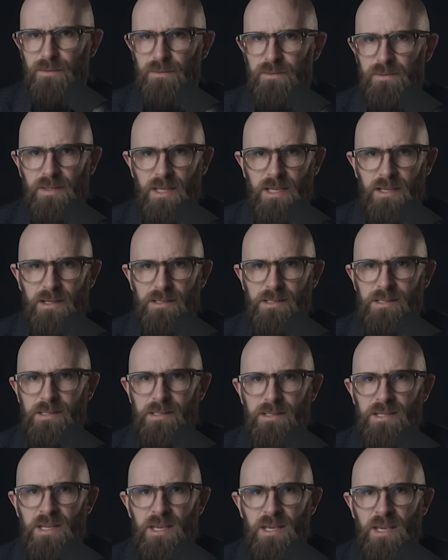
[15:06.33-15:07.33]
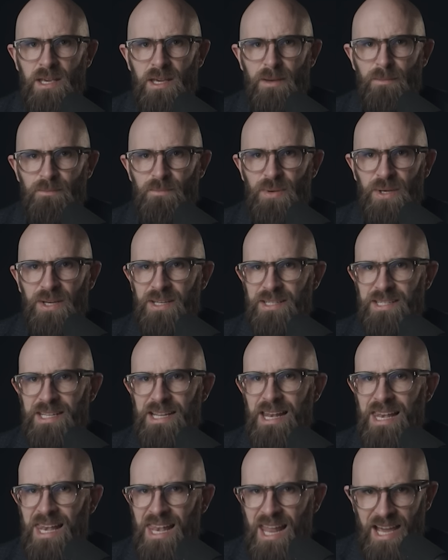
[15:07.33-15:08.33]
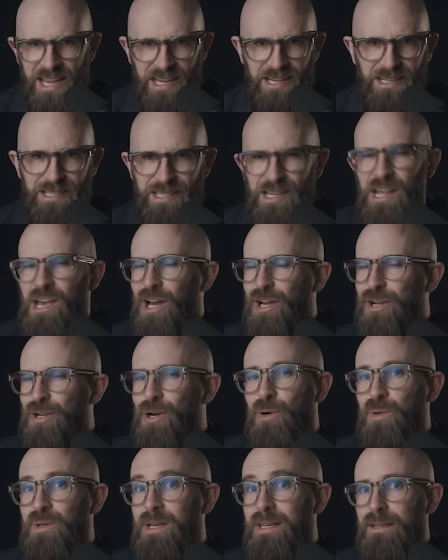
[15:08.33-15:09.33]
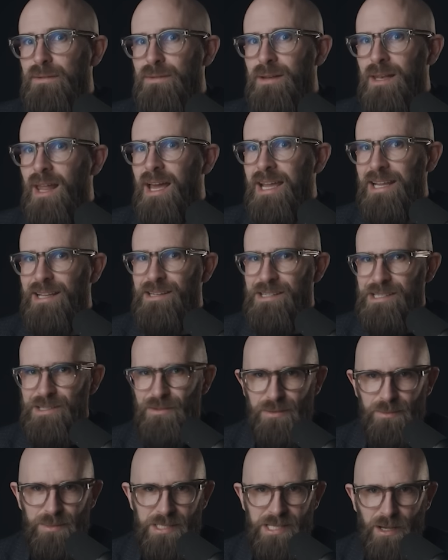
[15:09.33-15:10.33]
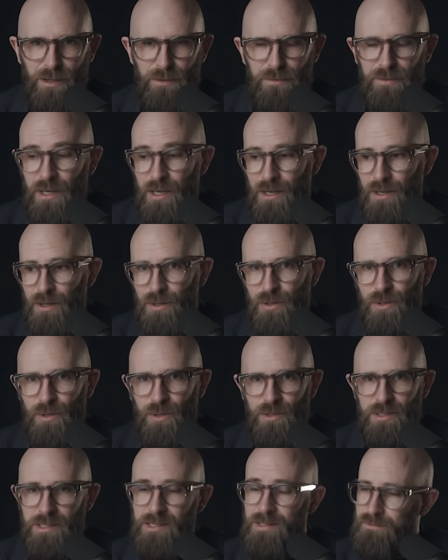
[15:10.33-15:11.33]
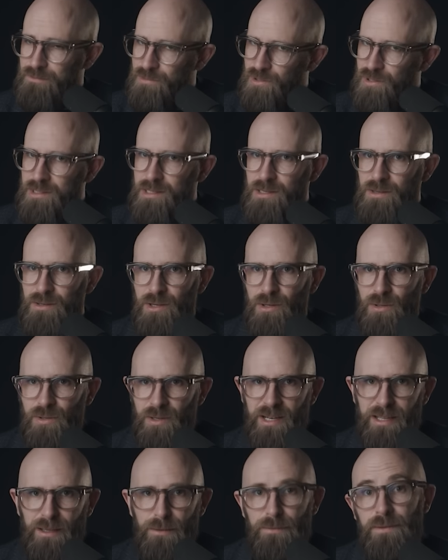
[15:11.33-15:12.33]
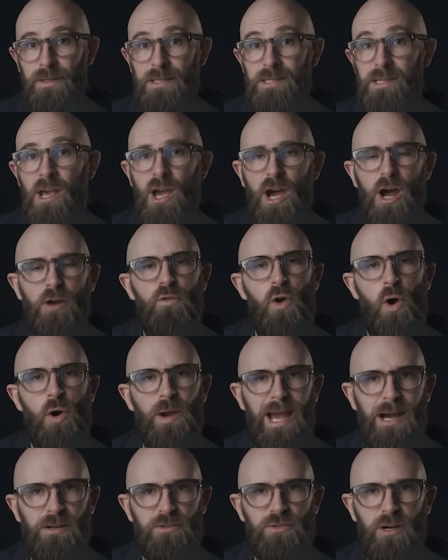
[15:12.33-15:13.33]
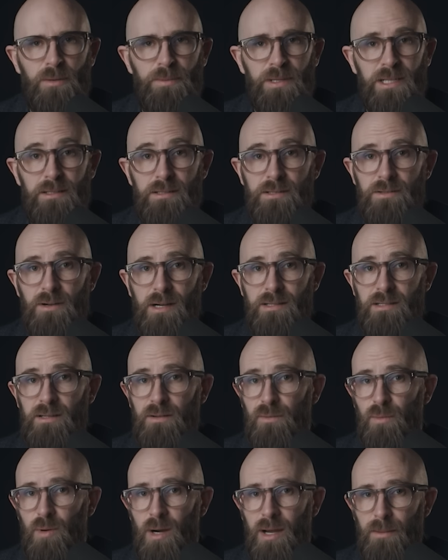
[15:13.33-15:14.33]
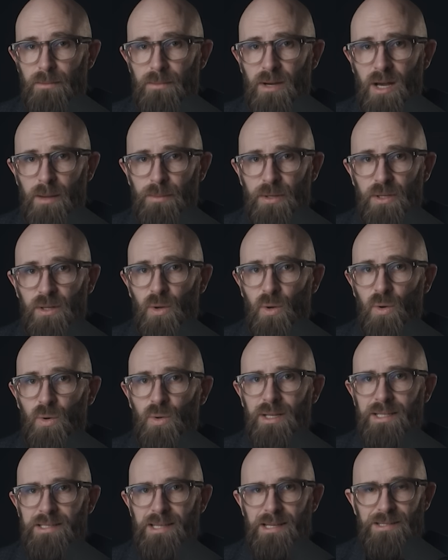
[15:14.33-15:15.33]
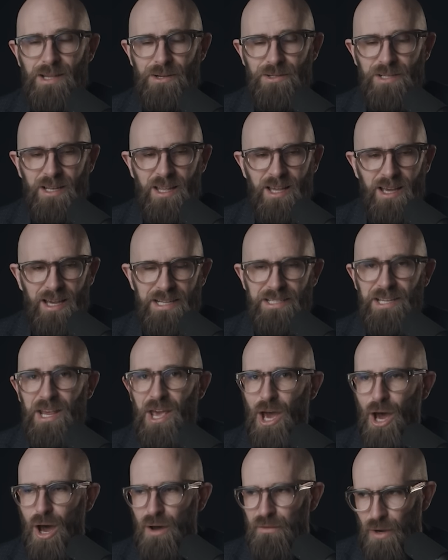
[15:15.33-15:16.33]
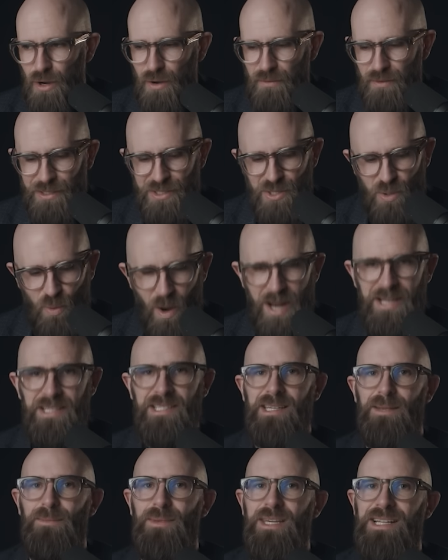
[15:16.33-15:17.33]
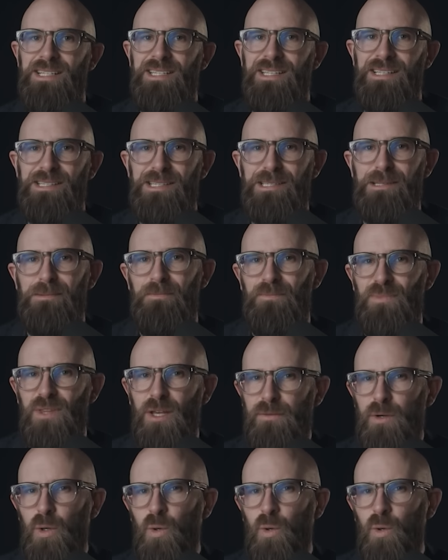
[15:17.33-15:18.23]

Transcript: of things that Berdi likes: a gold leaf likeness of himself, a horse, also gold leaf, and a rock outcropping constructed of white marble, all at a total height of over 20 meters. Of